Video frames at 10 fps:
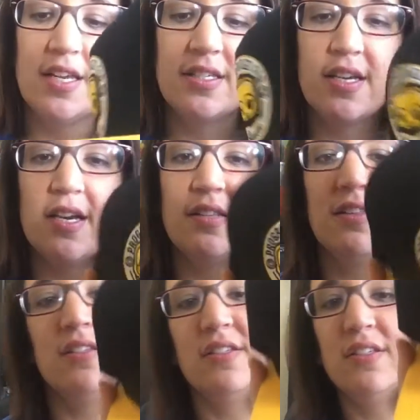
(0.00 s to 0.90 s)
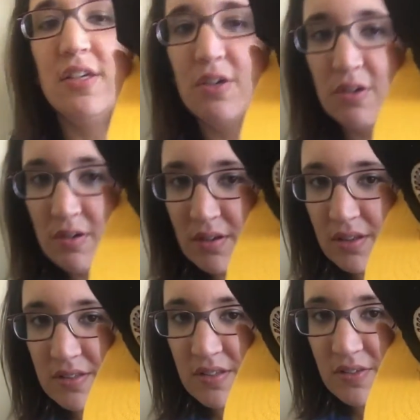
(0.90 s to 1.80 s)
It's got the sticker
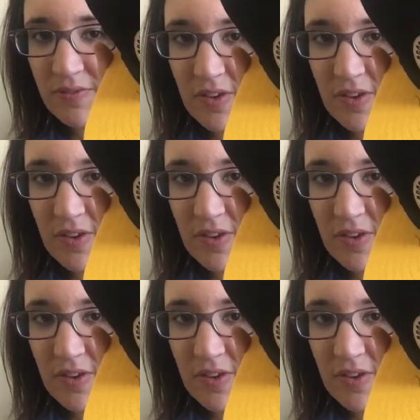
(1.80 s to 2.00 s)
that says